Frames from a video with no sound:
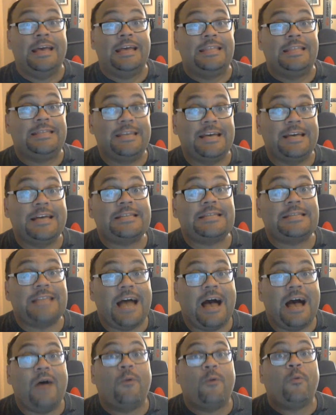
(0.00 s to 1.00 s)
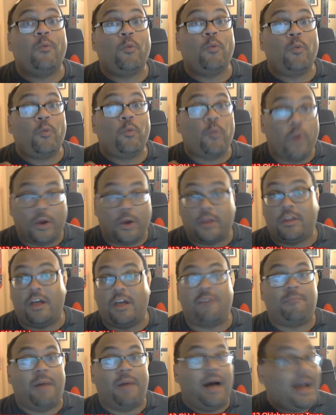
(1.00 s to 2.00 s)
did not run
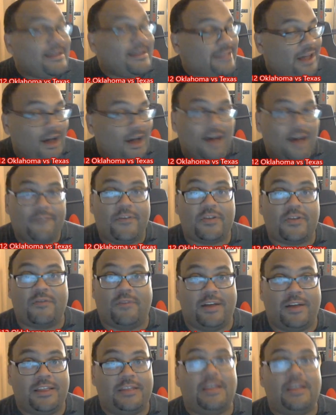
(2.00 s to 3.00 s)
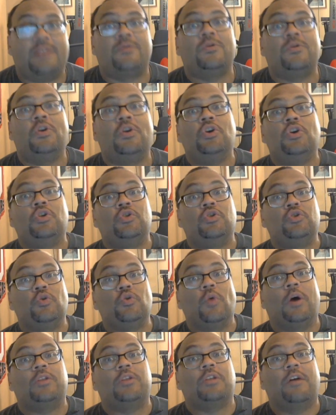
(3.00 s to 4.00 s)
enough behind the offensive line. They didn't
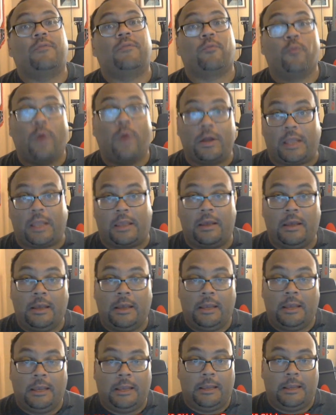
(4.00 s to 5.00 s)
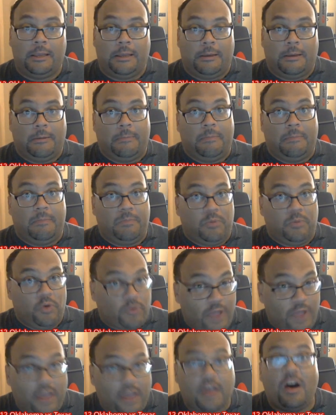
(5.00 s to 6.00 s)
do enough running. You're
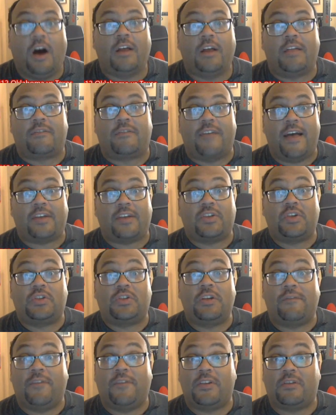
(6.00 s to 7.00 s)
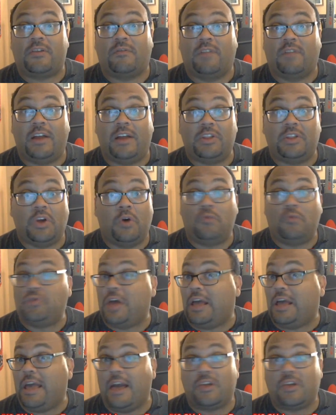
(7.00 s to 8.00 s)
taking on a Texas defensive line, though,
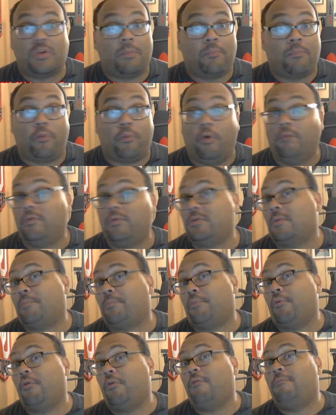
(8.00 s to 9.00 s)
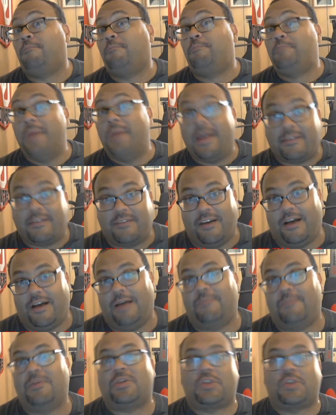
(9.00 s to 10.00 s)
that has improved big
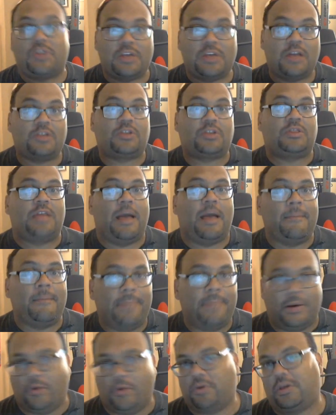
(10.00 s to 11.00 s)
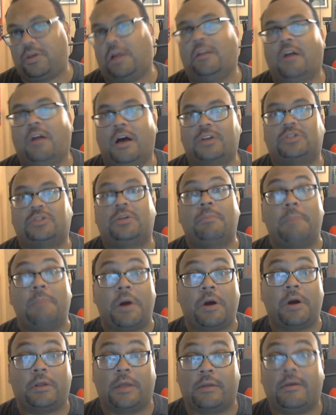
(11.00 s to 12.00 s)
time since that embarrassing loss to
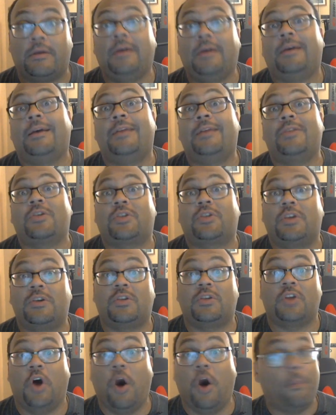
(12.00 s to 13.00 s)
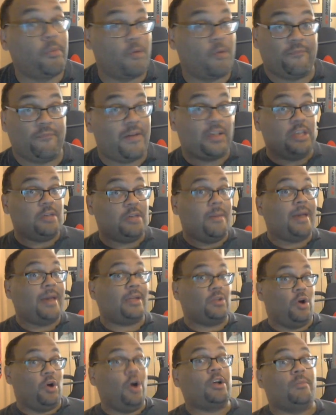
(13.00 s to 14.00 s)
Maryland in the season opener. In fact, you can make
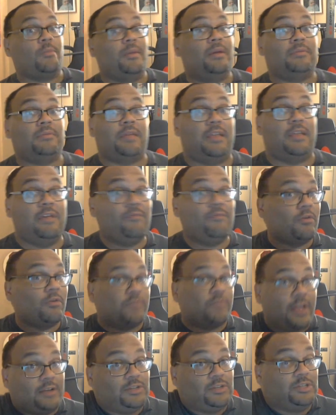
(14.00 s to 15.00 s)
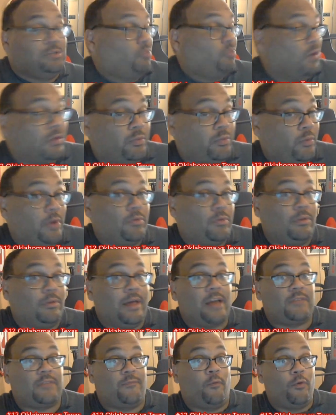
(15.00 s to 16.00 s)
an argument that even though Texas has won 3 of their
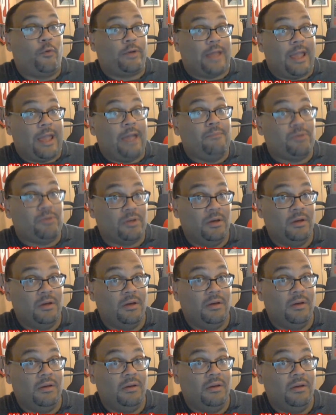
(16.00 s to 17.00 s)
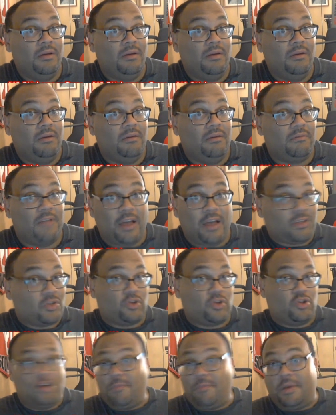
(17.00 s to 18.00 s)
last 4 games, Texas
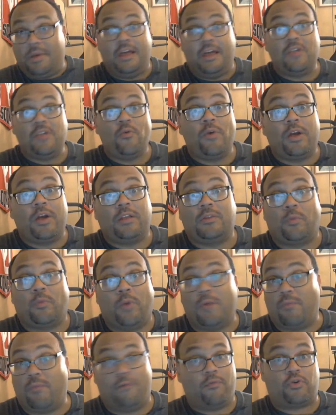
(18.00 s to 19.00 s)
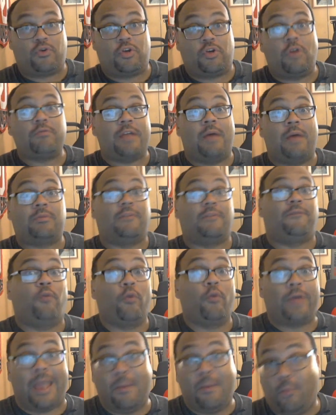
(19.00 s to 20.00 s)
should be entering the Red River Showdown with a
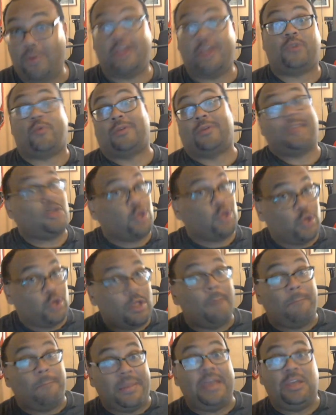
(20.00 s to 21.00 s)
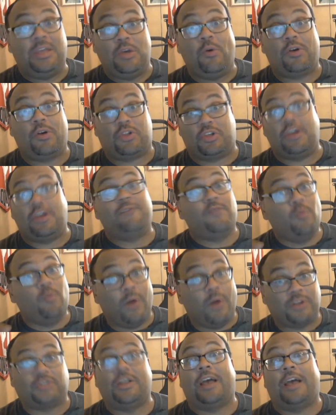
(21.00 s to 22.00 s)
4-game winning streak. They should have beat USC. If you
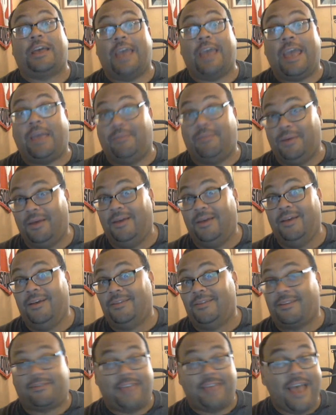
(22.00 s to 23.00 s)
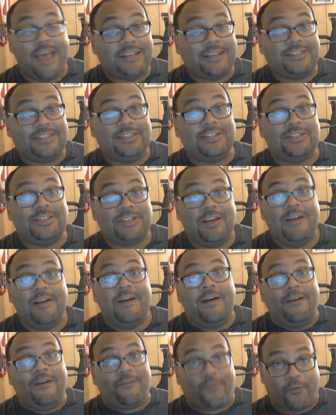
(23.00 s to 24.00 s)
watch that game, the Texas
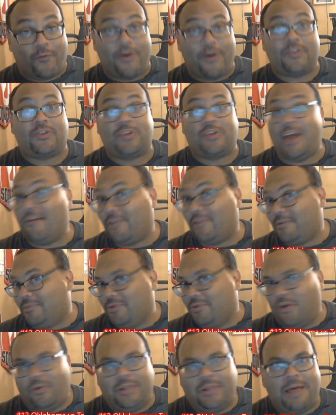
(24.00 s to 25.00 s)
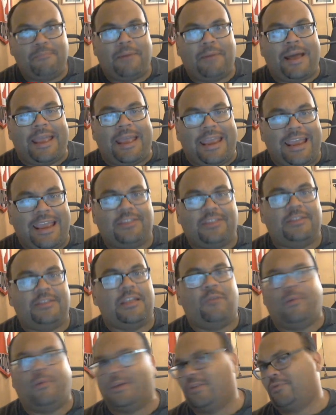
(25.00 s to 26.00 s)
front seven, you know, led by
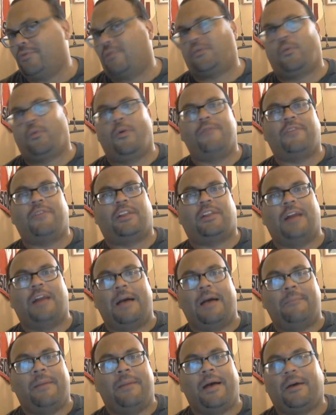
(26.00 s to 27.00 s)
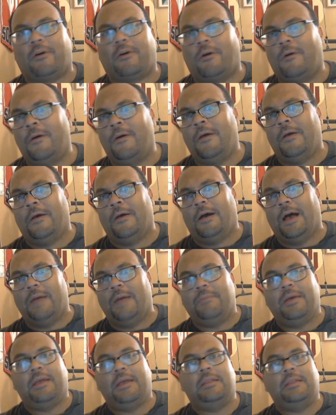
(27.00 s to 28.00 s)
Anthony Wheeler, the terrific linebacker, I
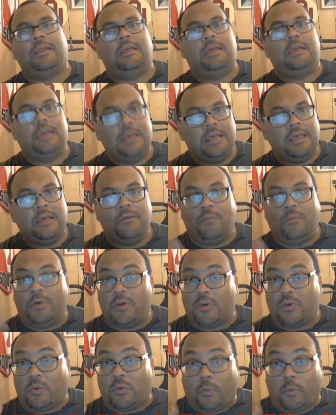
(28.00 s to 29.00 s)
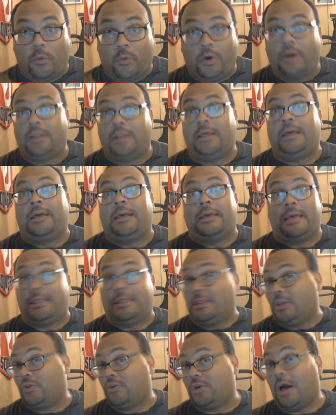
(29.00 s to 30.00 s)
mean, he was really
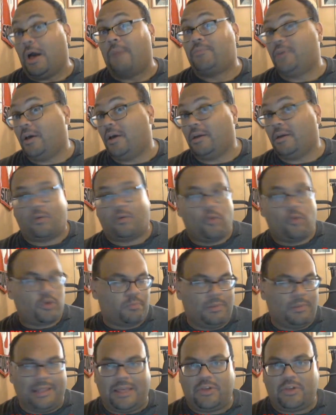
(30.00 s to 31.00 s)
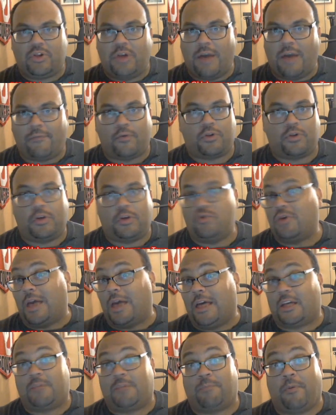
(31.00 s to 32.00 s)
getting the job done. Of course, Malik Jefferson, you
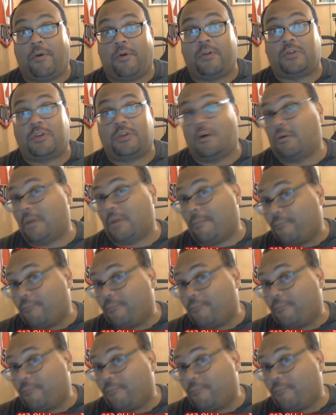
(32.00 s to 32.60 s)
got experience there in the